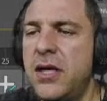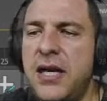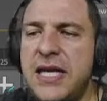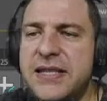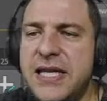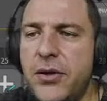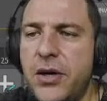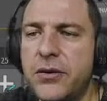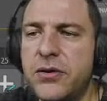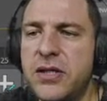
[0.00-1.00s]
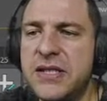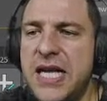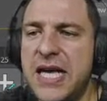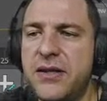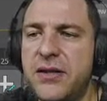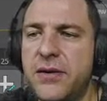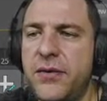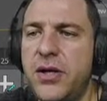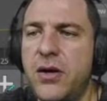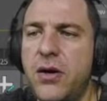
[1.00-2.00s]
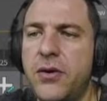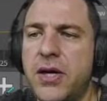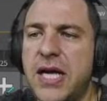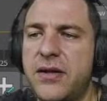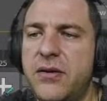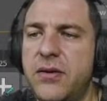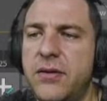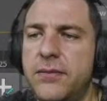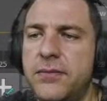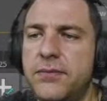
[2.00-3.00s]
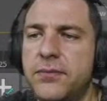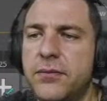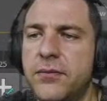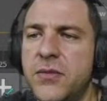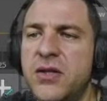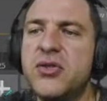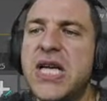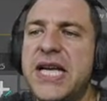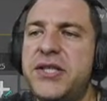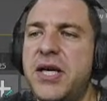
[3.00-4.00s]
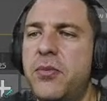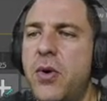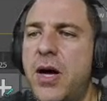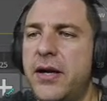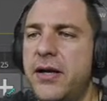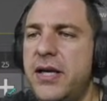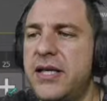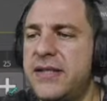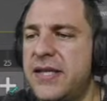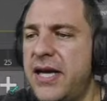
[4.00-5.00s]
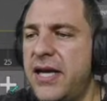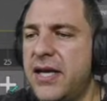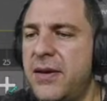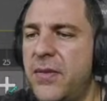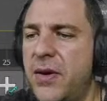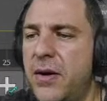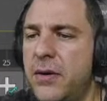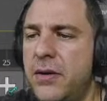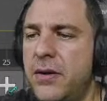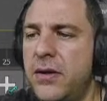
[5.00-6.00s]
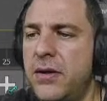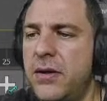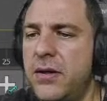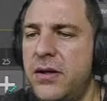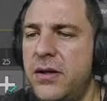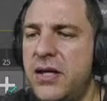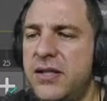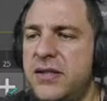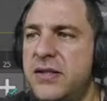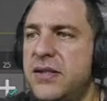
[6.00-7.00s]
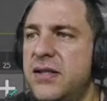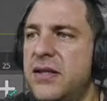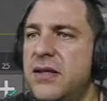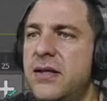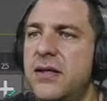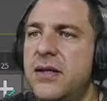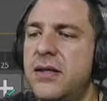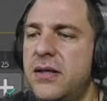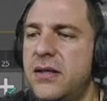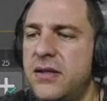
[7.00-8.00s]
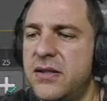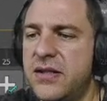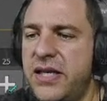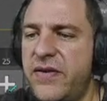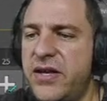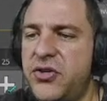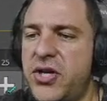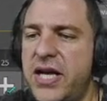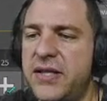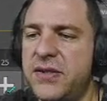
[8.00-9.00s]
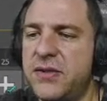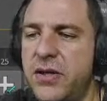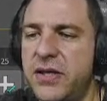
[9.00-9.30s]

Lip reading: let's download instead the AutoCAD SketchUp one. Let's say, come on, let's give a chance to a